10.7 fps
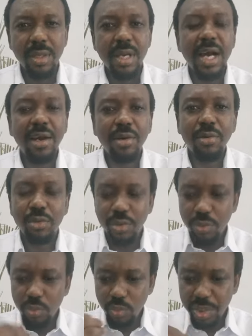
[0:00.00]
How
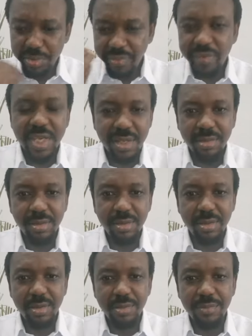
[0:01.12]
will you feel?
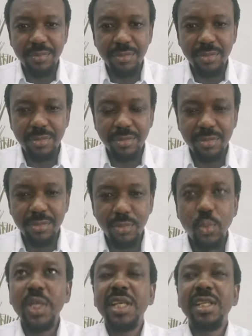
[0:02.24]

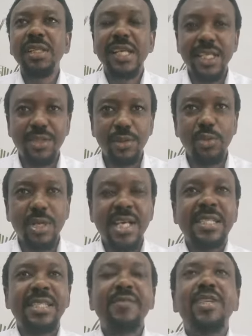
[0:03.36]
will it look
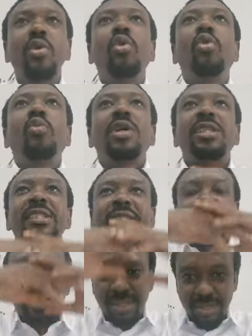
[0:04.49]
as if the whole world is
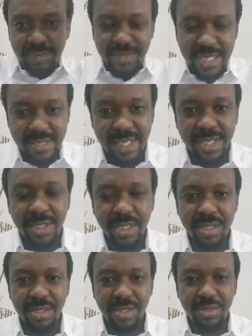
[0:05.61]
turning upside down
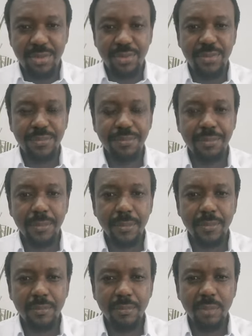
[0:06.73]
against
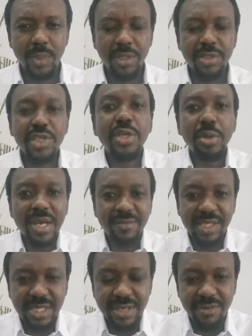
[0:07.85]
you? Do you have
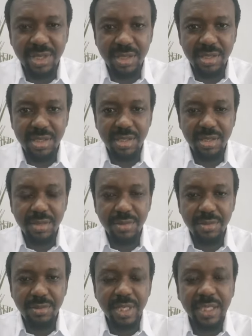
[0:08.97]
savings
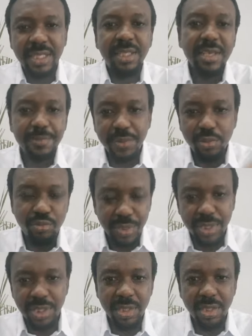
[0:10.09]
that can keep you
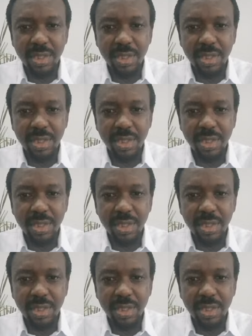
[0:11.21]
running?